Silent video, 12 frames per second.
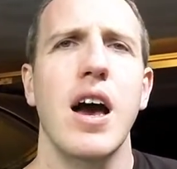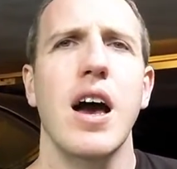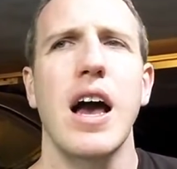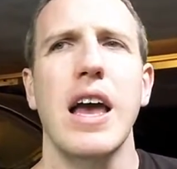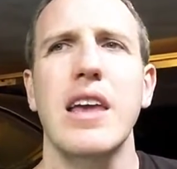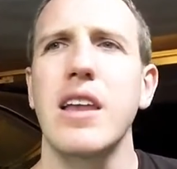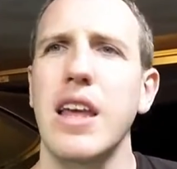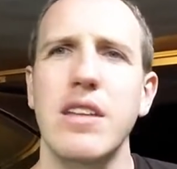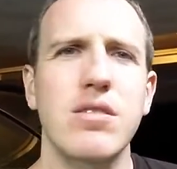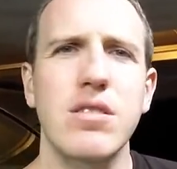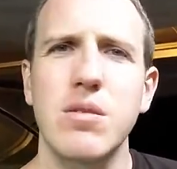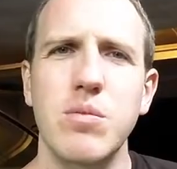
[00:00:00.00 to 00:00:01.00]
I can
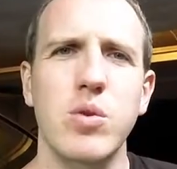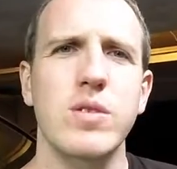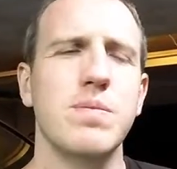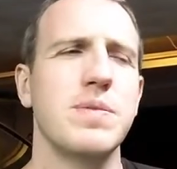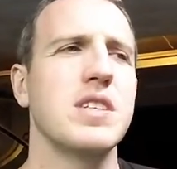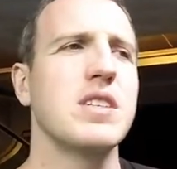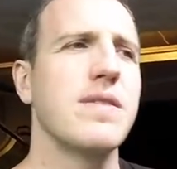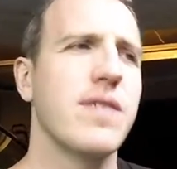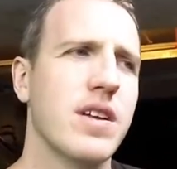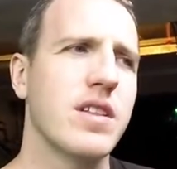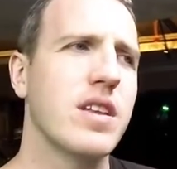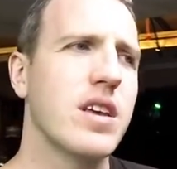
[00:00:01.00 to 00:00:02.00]
answer you more
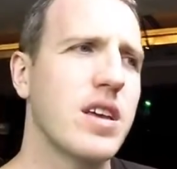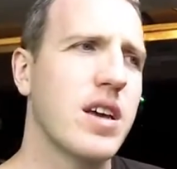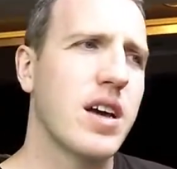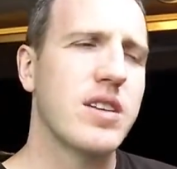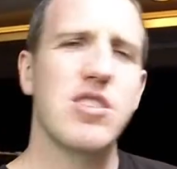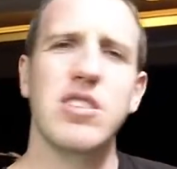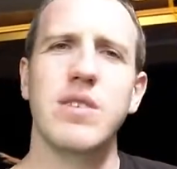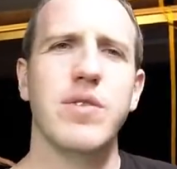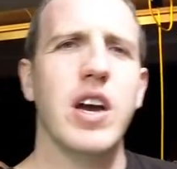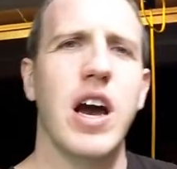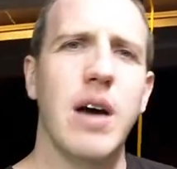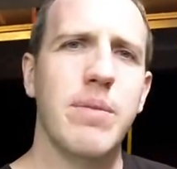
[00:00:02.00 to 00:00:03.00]
specifically. Just leave a
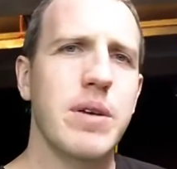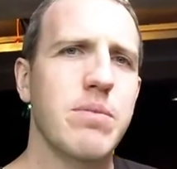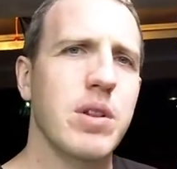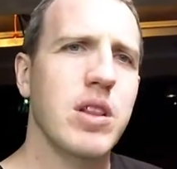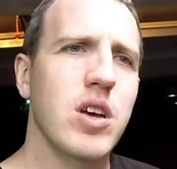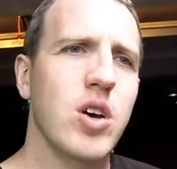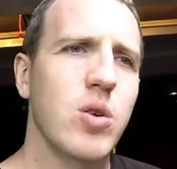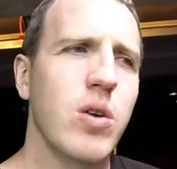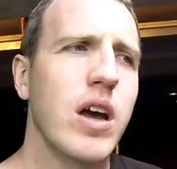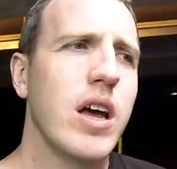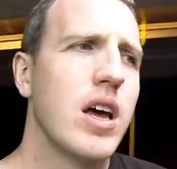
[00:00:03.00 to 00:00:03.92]
comment below.